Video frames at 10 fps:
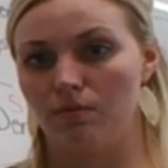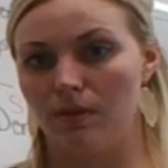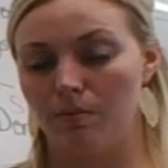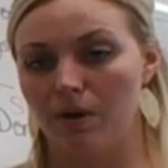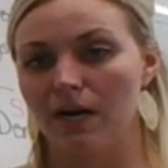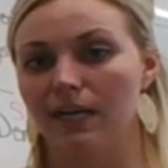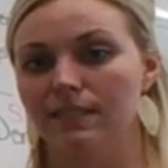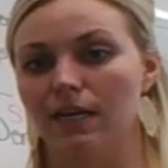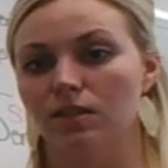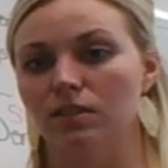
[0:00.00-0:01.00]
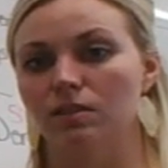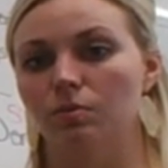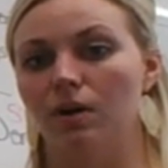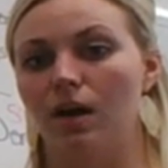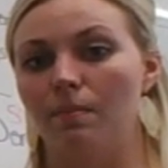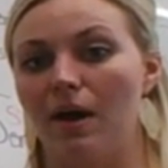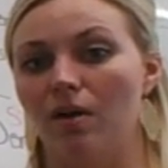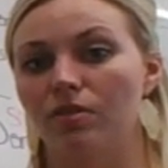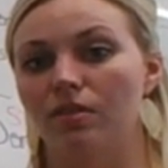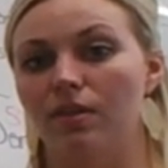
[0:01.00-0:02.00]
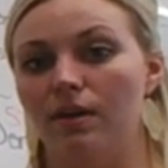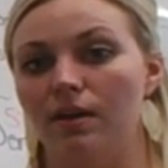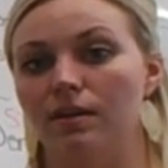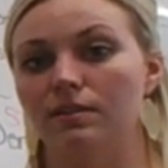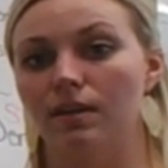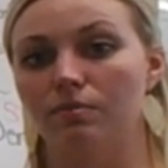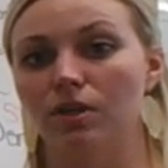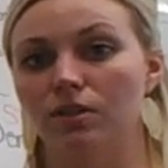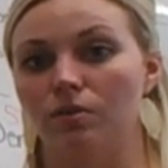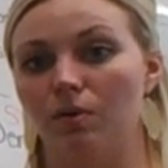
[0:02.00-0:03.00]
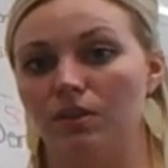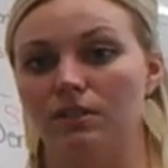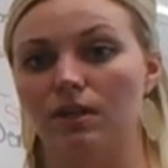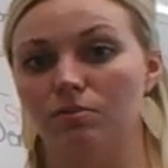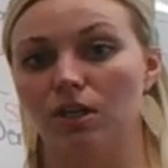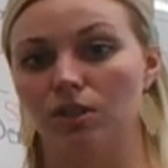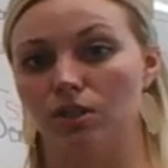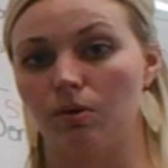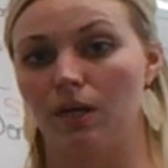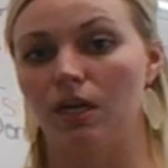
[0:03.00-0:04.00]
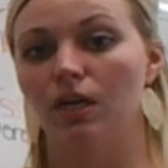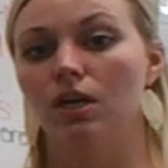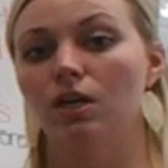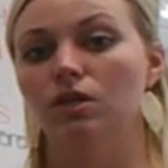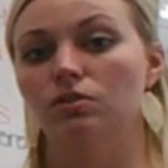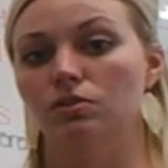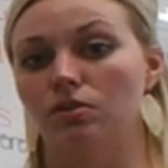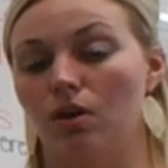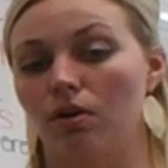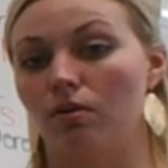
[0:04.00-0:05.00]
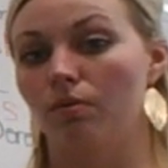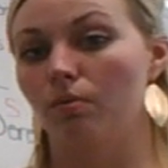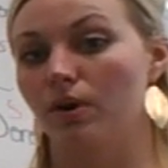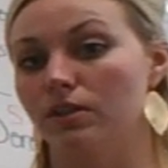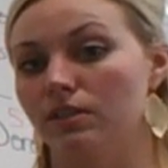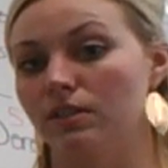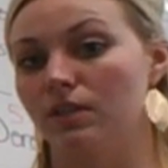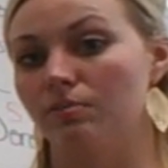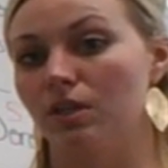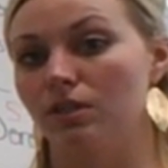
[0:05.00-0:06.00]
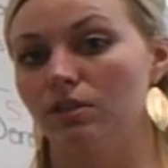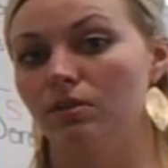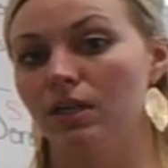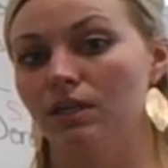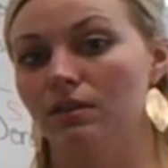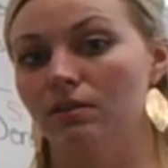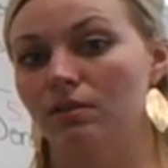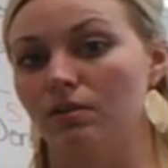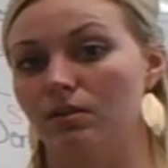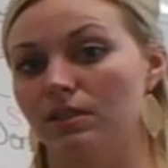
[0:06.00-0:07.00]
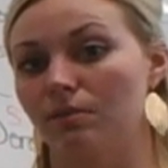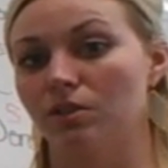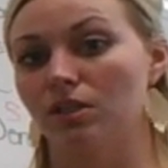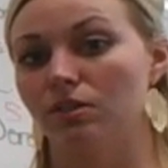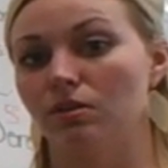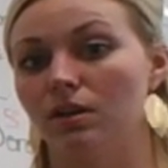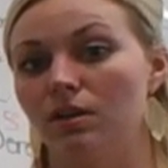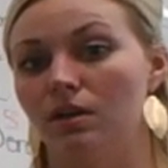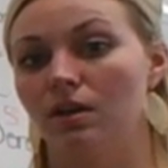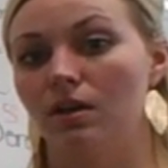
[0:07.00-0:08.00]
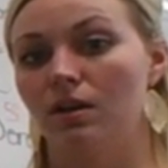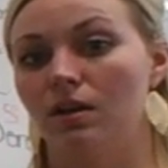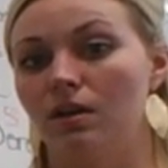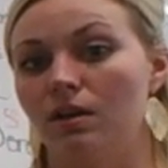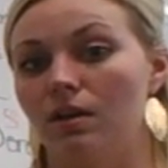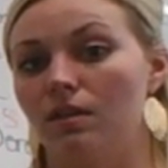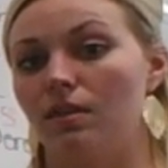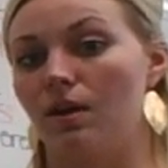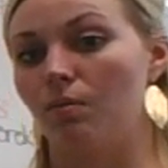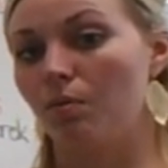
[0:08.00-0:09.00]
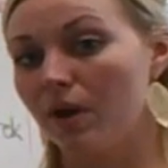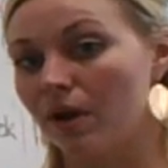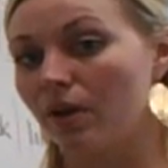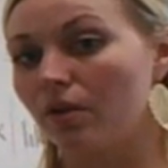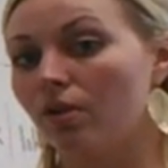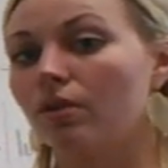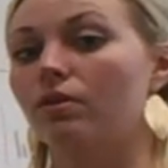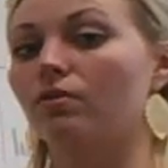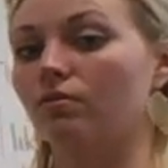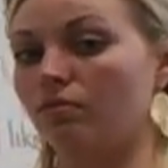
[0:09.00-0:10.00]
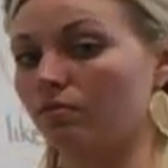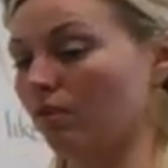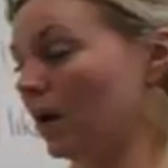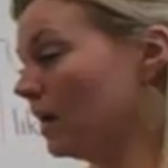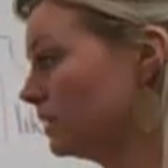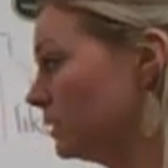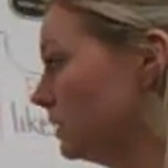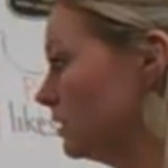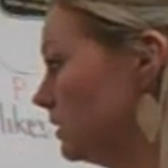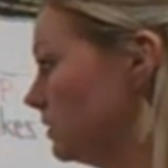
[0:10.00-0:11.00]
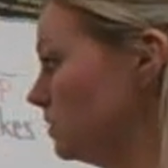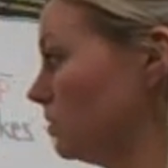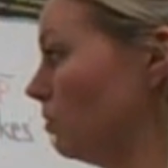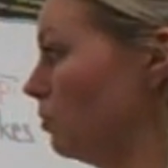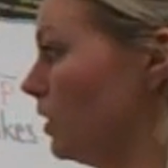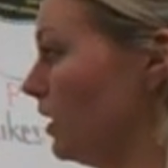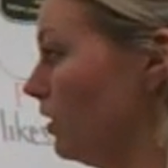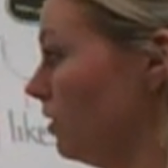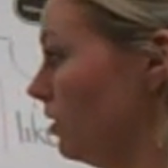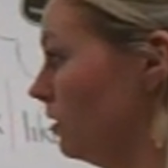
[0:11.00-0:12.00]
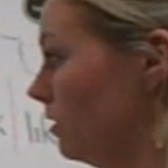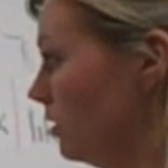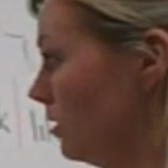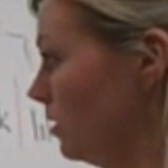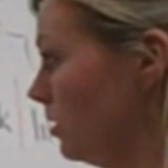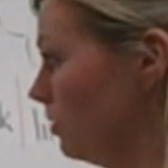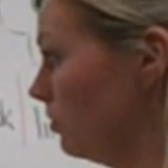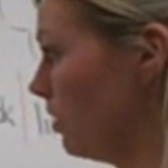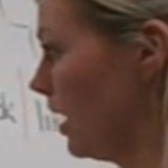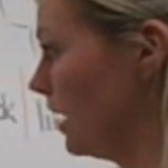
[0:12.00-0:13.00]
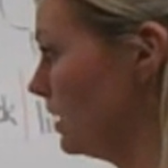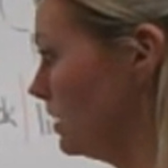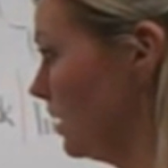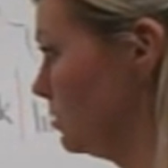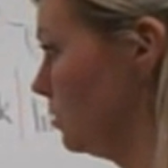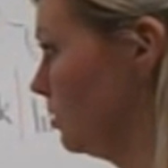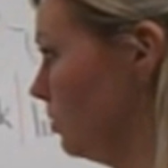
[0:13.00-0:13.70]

the predicate tells us what about the subject or what the subject's doing. So what is the subject doing or the subject's doing? They will write. So will write, that's what they're